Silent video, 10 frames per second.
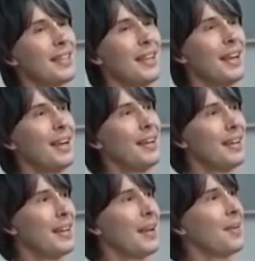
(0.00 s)
that are,
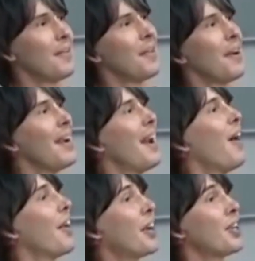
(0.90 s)
you know,
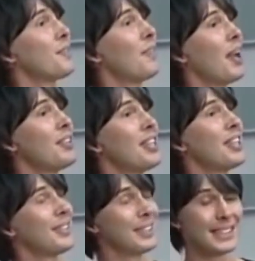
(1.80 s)
on a
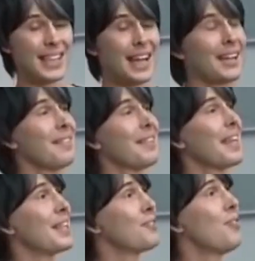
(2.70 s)
cosmological scale of
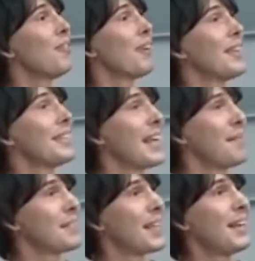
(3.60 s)
things, roughly the
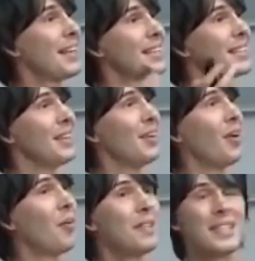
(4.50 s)
same size,
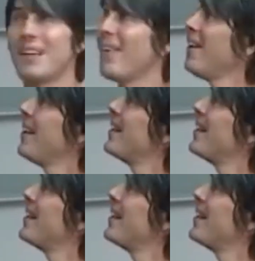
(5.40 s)
orbiting around